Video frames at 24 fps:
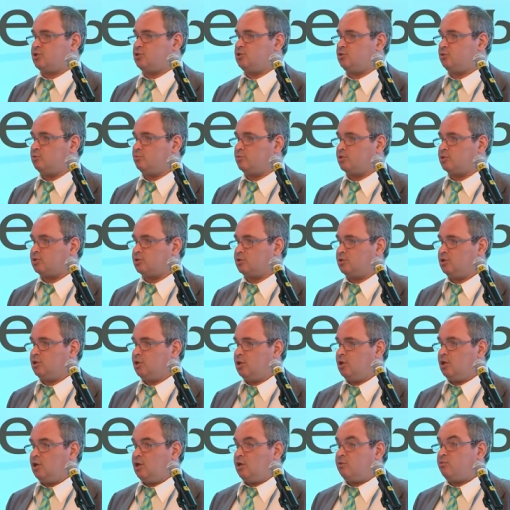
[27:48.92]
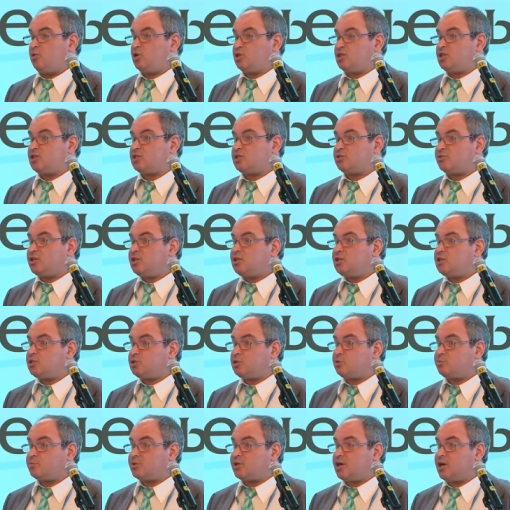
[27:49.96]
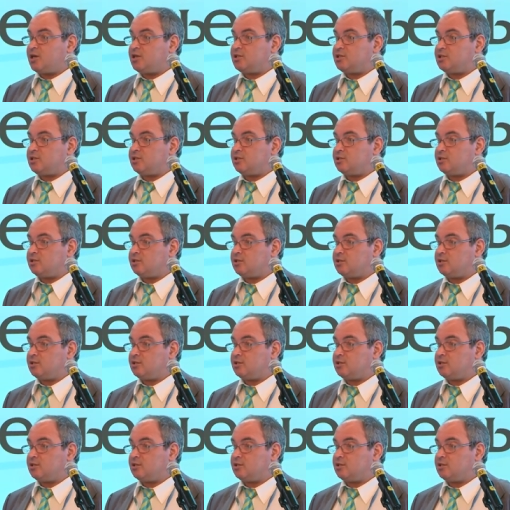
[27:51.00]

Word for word: tumor. What is really surprising,